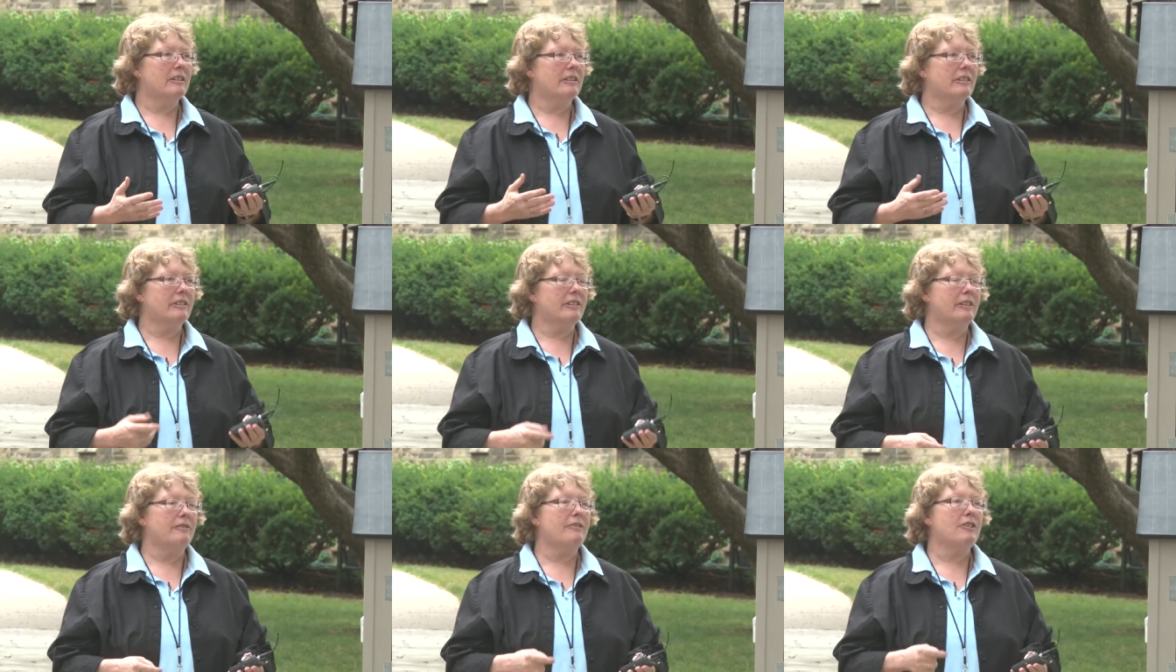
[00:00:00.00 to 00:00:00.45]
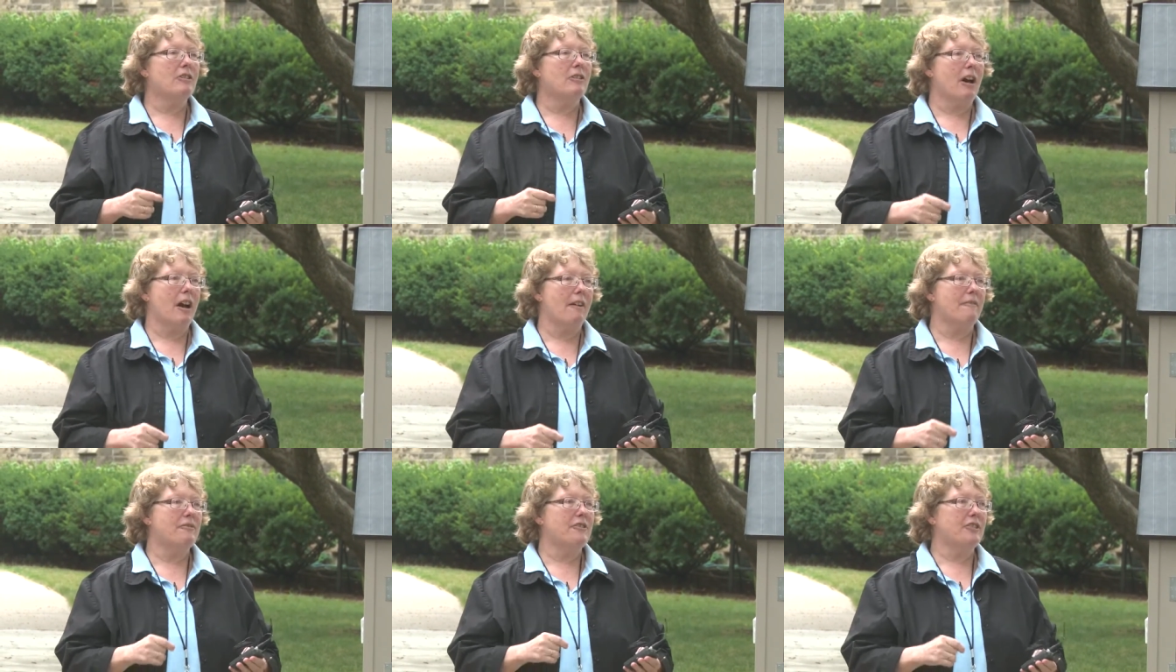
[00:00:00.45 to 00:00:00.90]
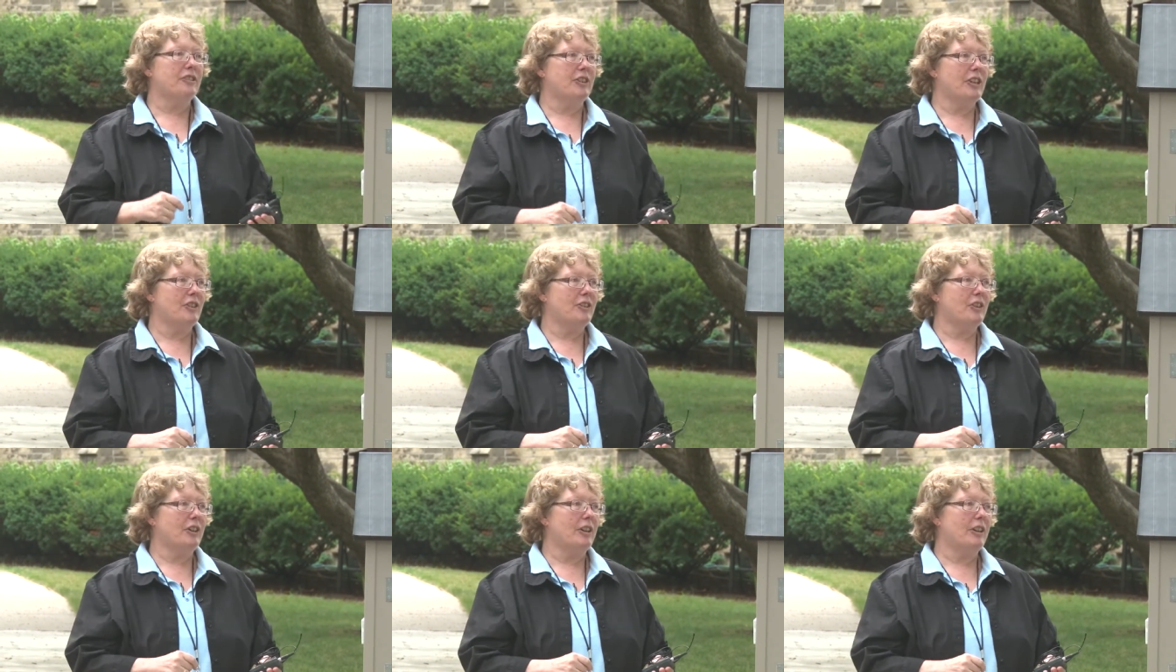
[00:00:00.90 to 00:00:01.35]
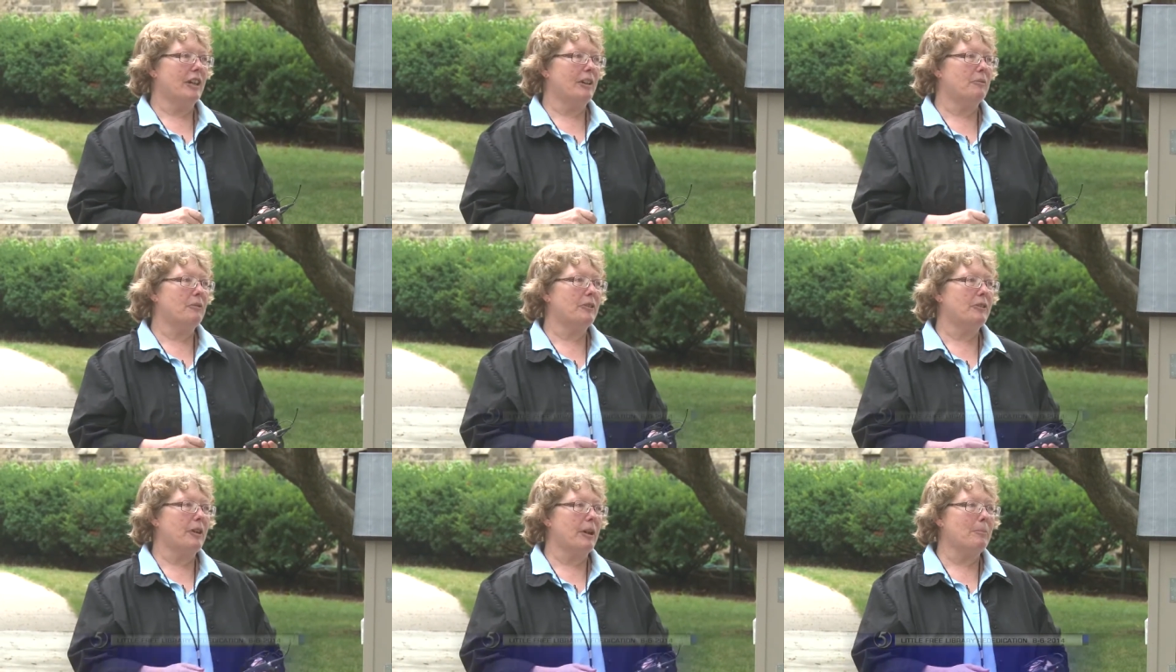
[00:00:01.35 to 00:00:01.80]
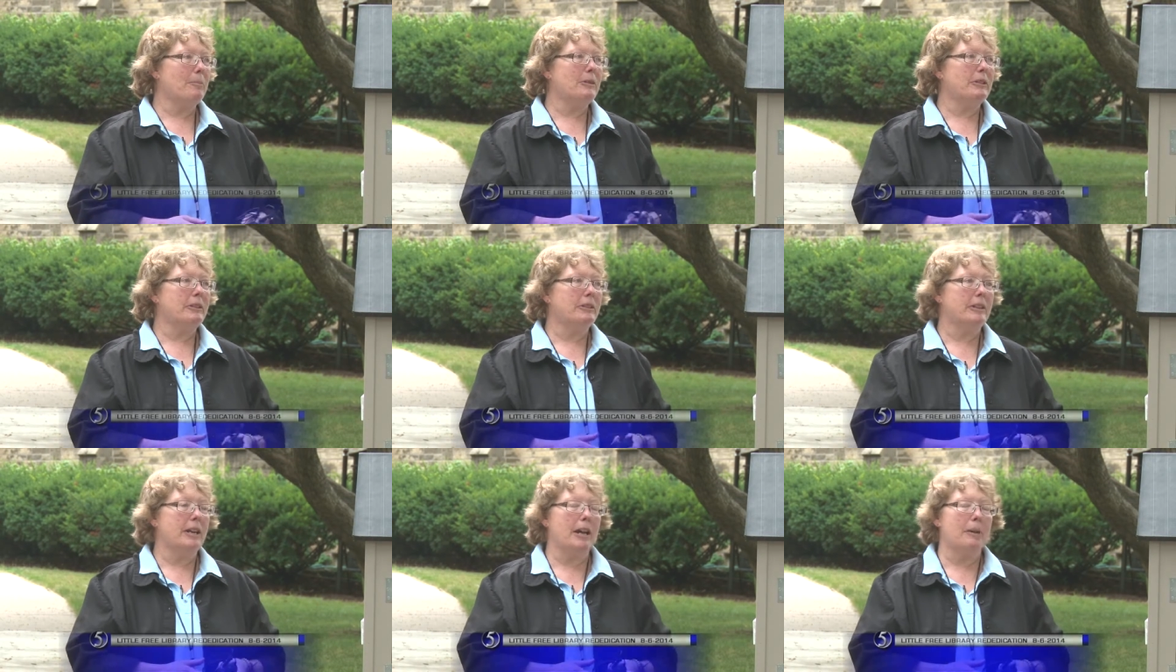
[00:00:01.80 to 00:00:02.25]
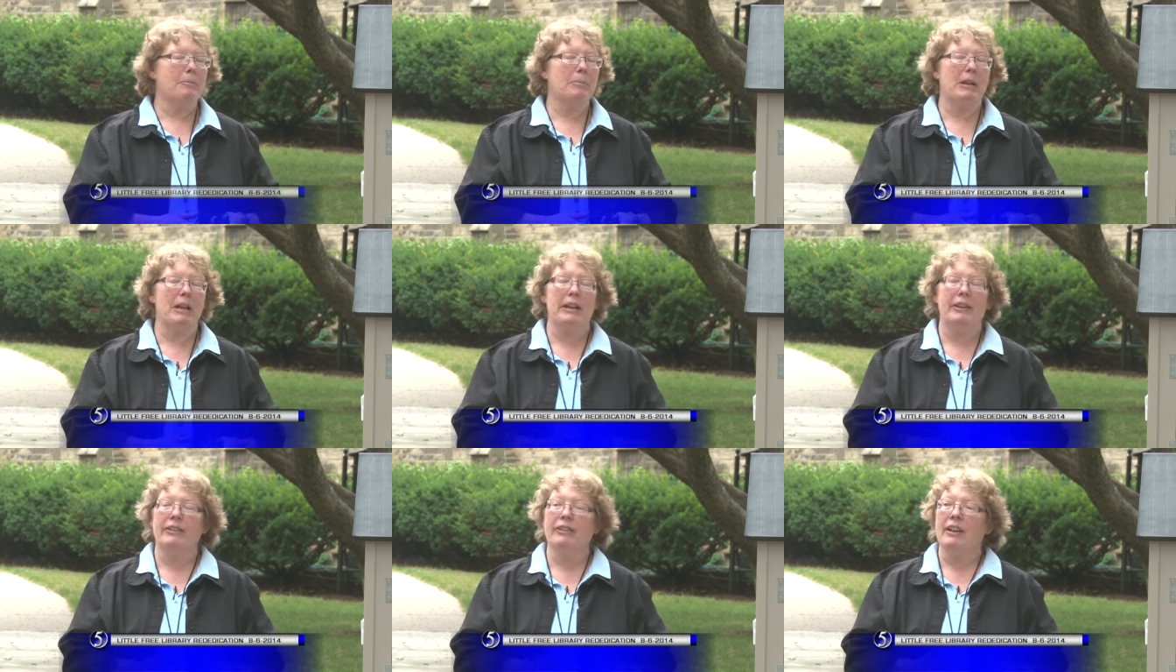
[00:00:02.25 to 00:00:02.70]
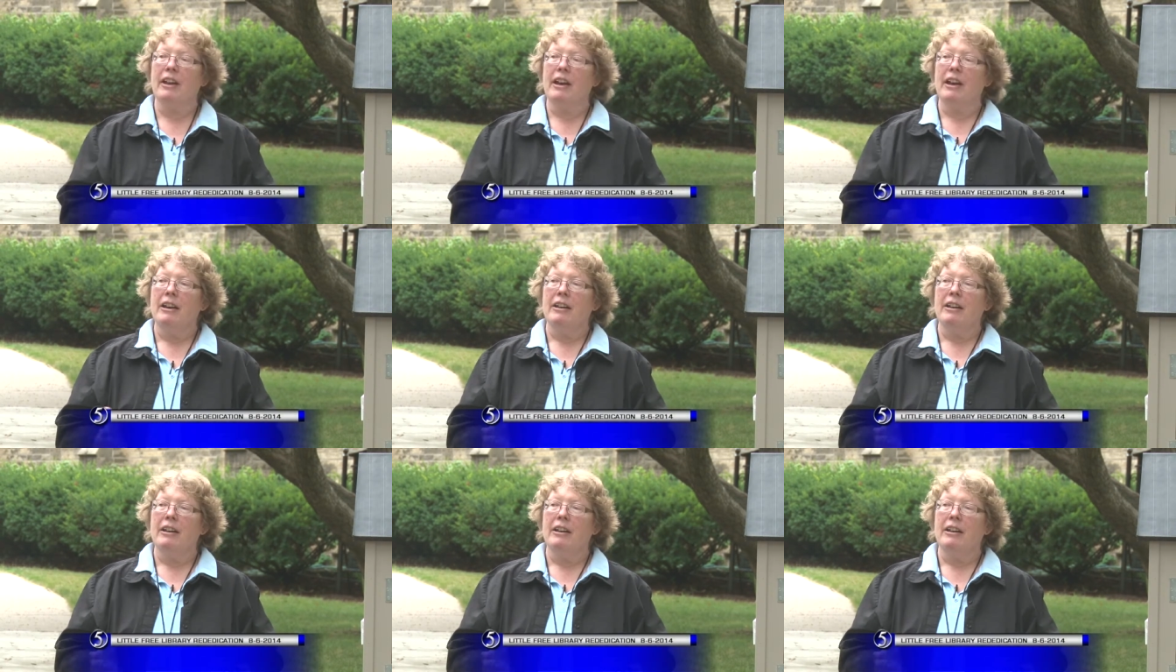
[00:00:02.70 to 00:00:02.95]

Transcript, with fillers: civil conversation that was able to take place.